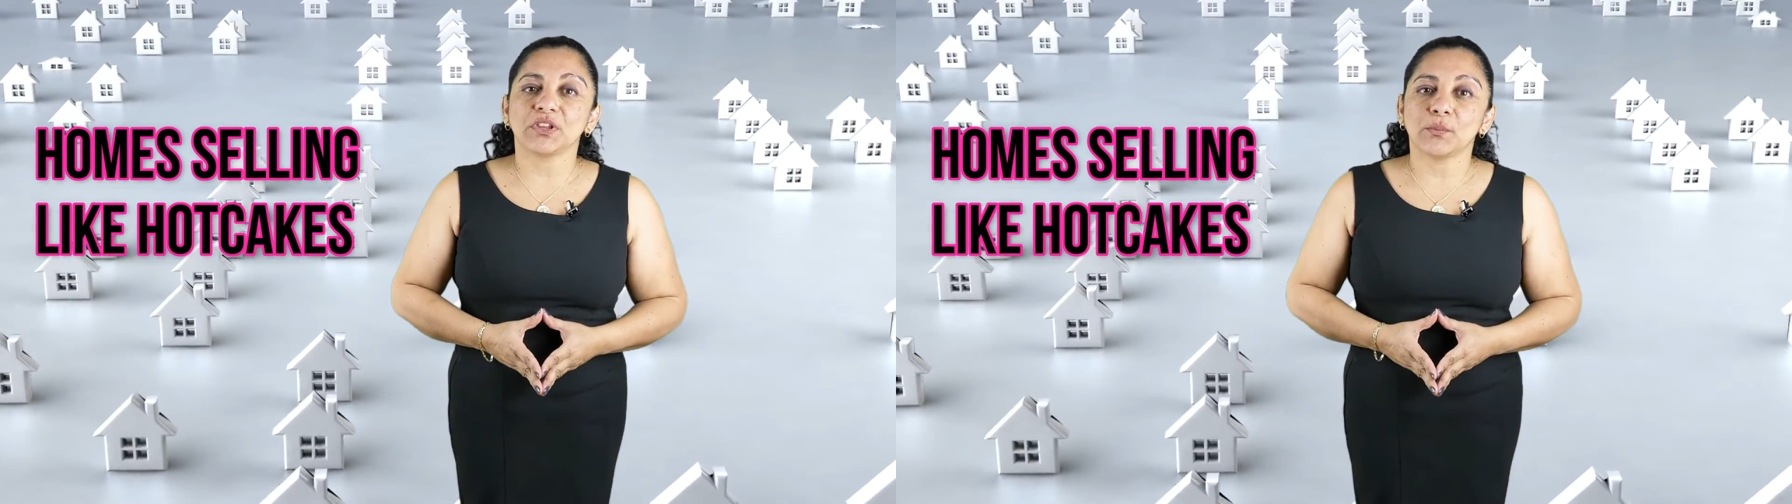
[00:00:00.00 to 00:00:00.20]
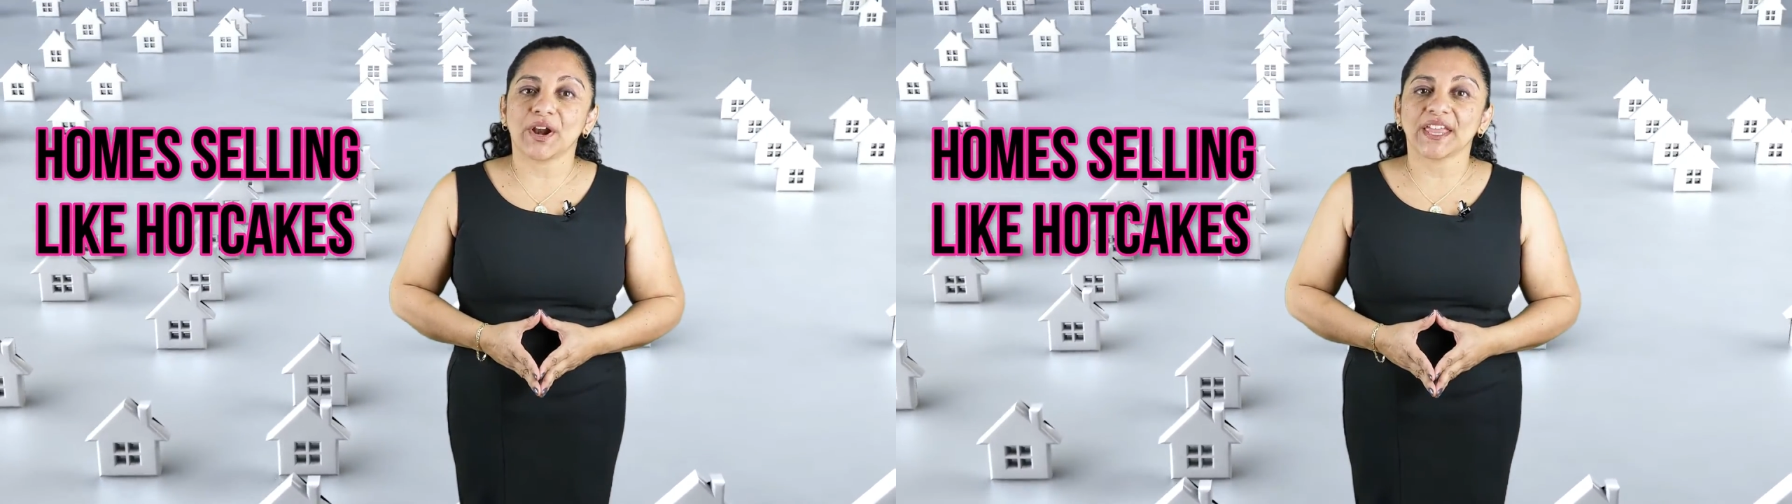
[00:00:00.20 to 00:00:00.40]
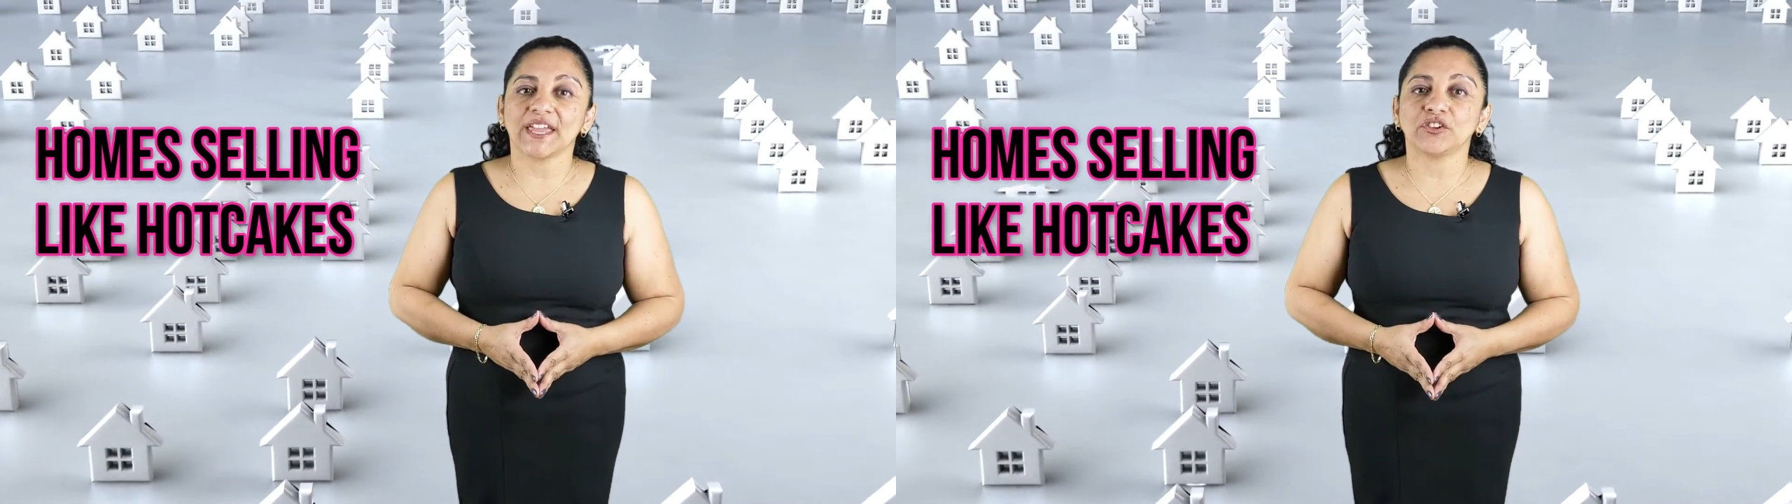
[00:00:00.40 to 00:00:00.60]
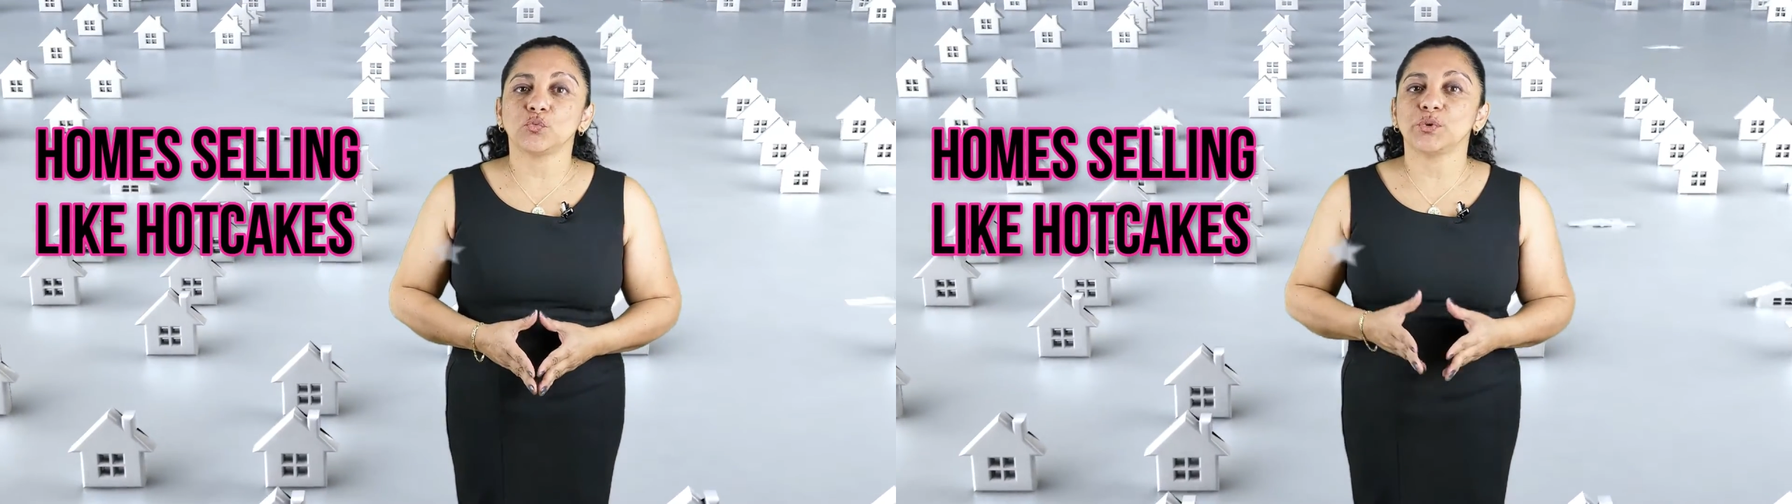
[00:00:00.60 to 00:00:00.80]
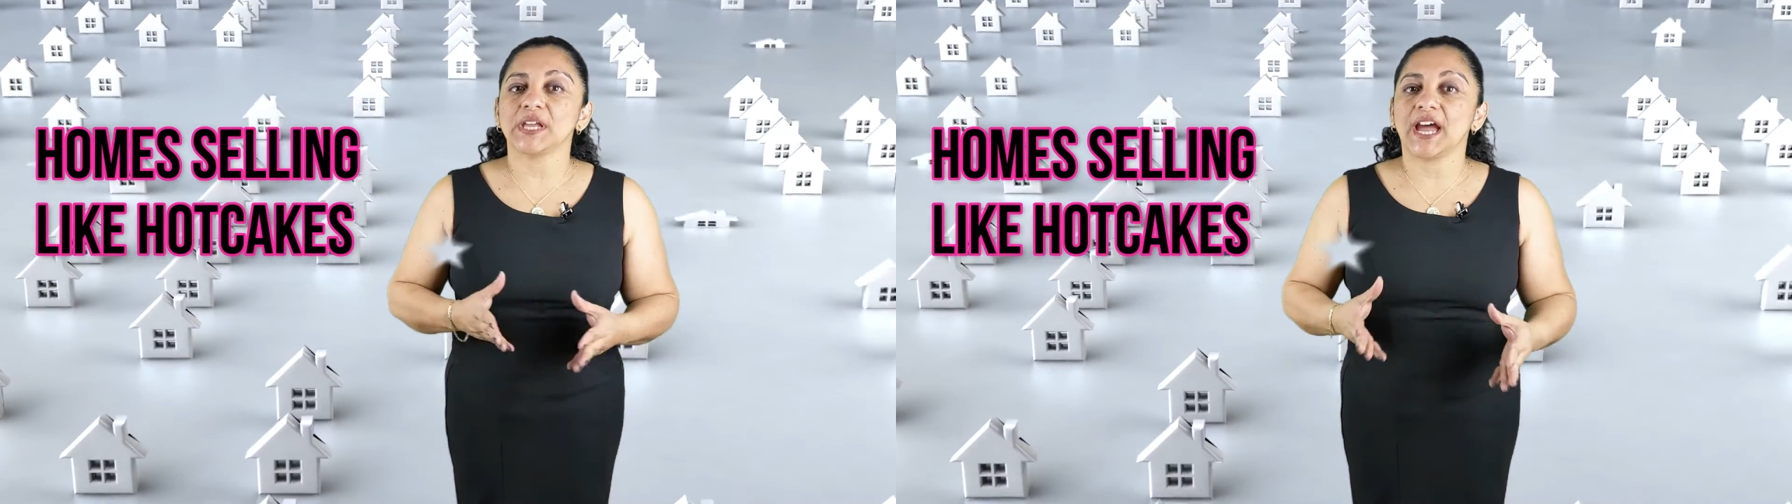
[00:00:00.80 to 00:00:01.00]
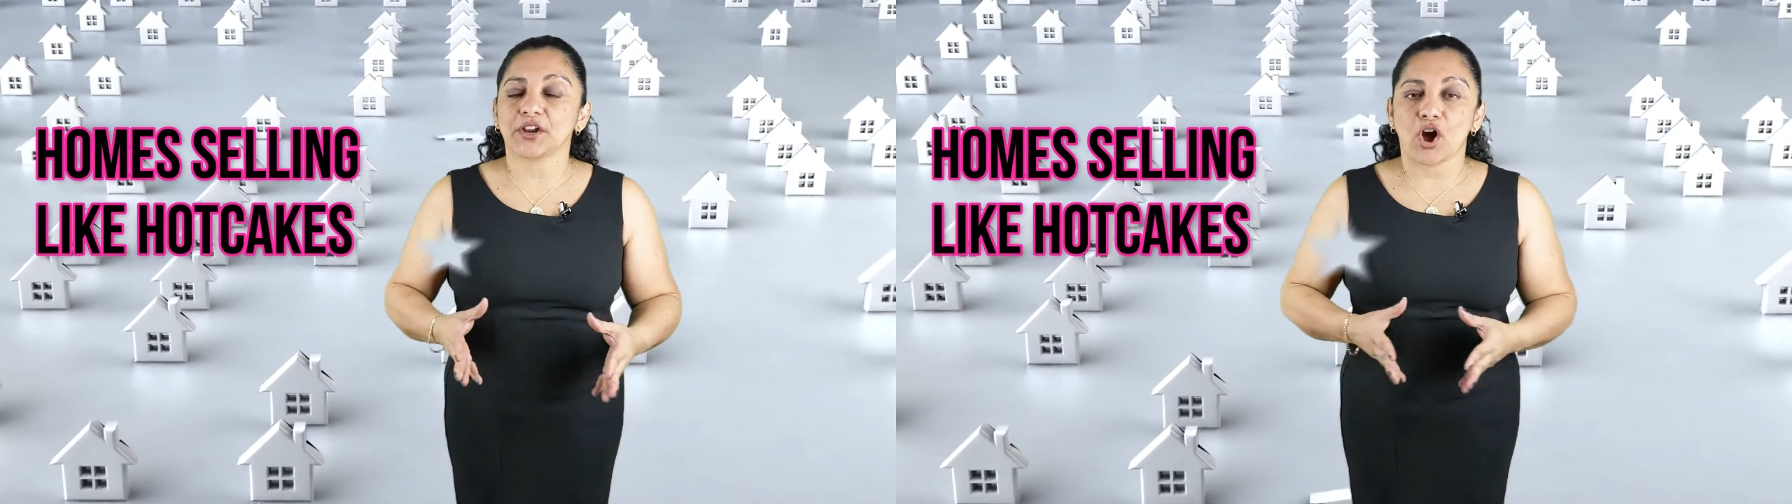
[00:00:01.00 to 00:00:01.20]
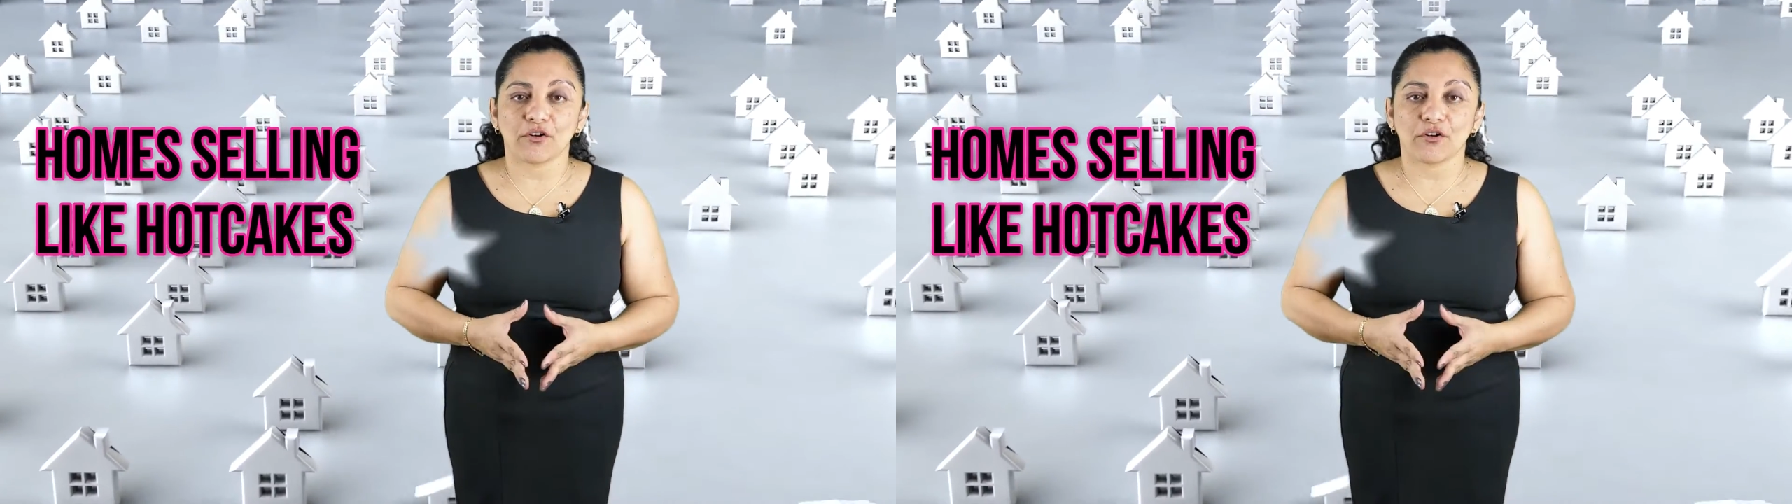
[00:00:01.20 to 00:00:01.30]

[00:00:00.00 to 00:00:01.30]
on the market, we got